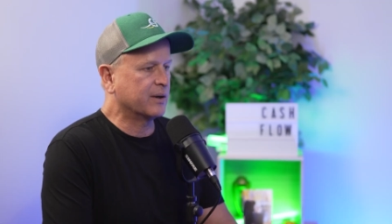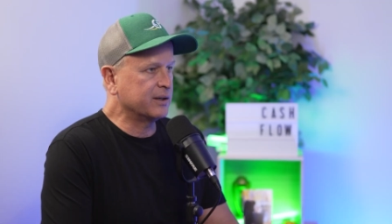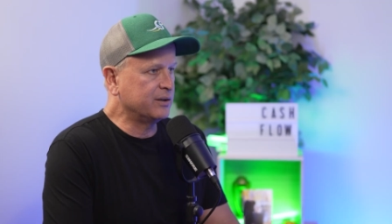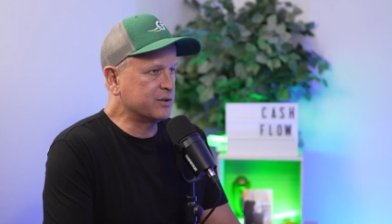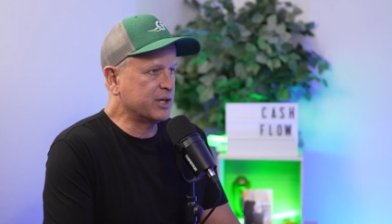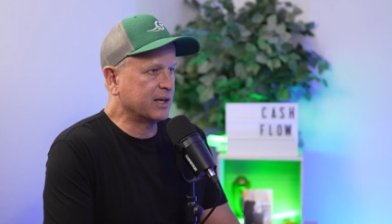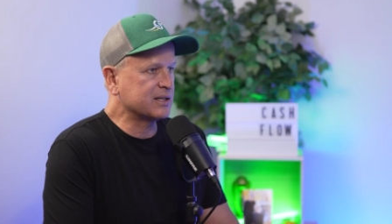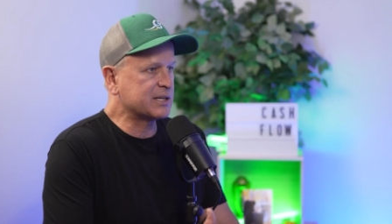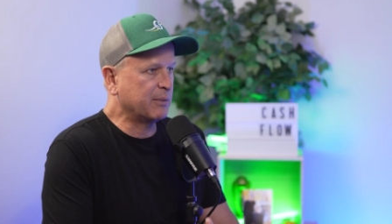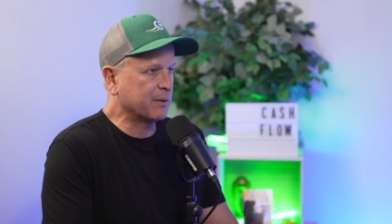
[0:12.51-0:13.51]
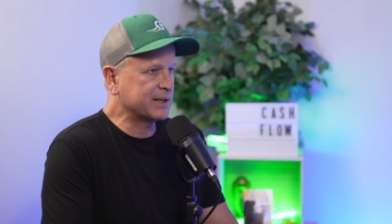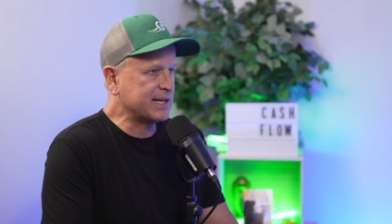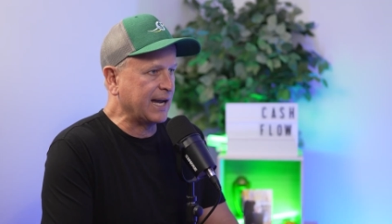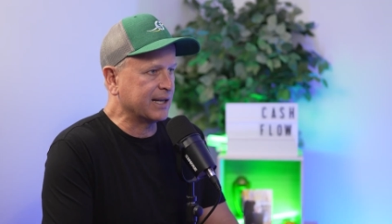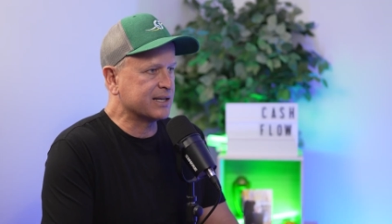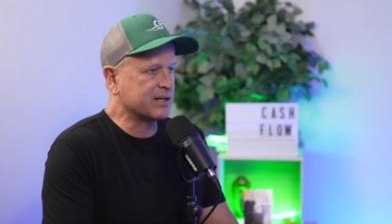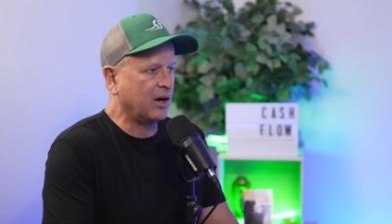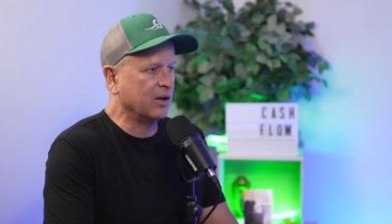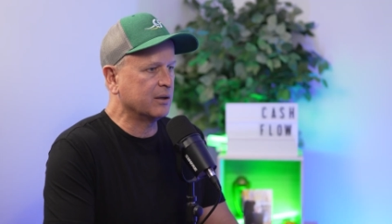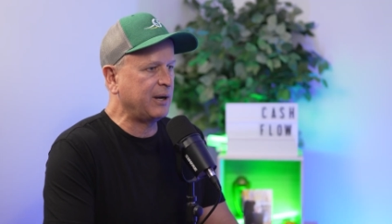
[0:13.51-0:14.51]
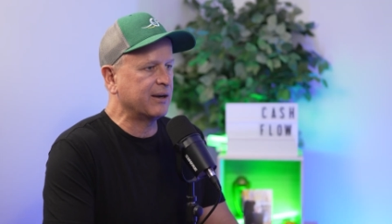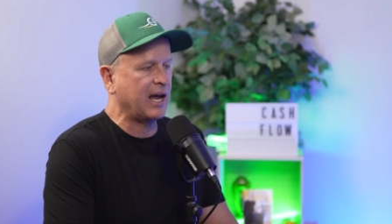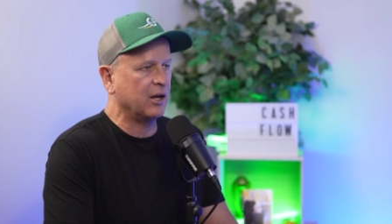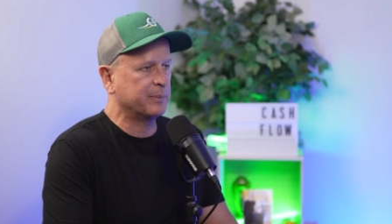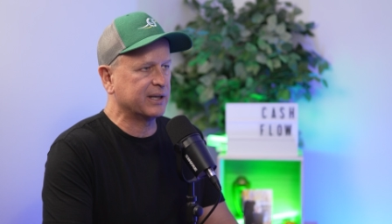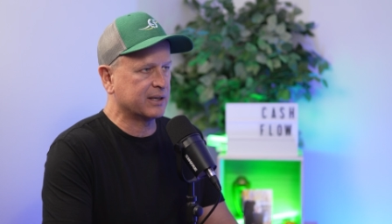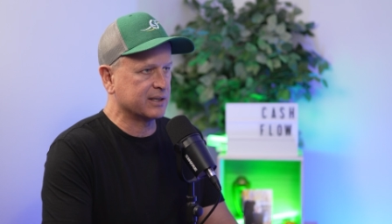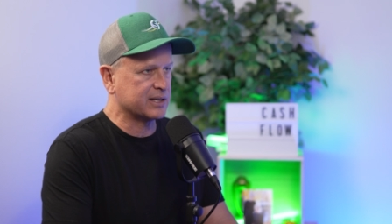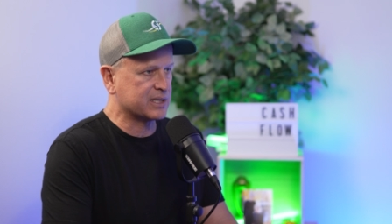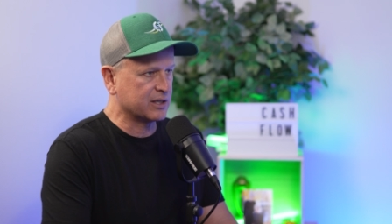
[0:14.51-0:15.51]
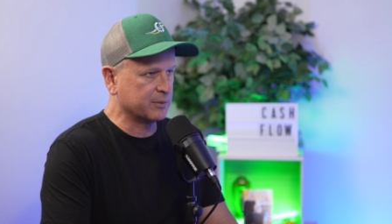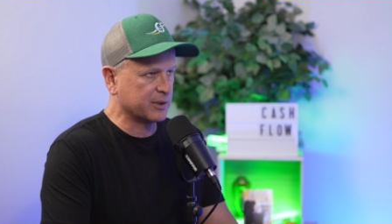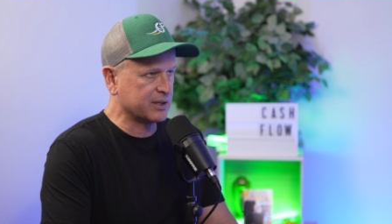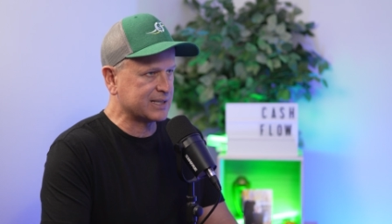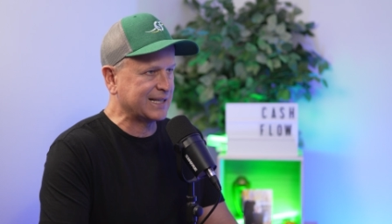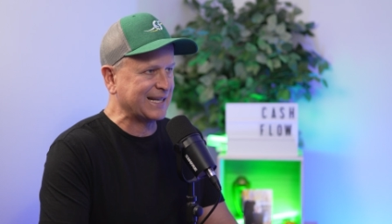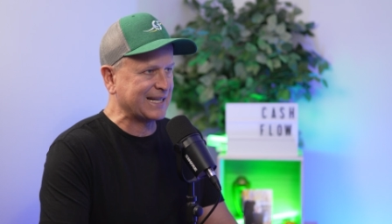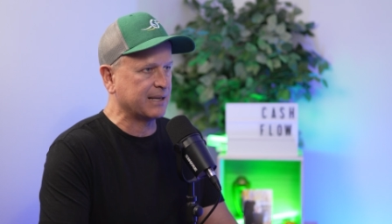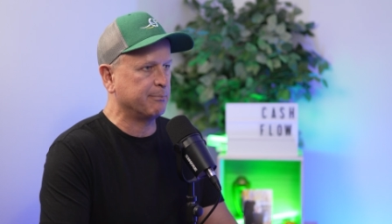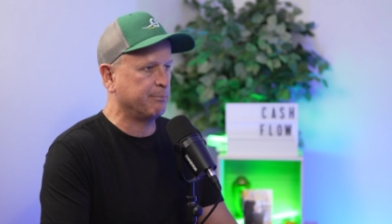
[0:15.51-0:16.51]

So, our new channel, Smart with Debt, is all about helping consumers get in the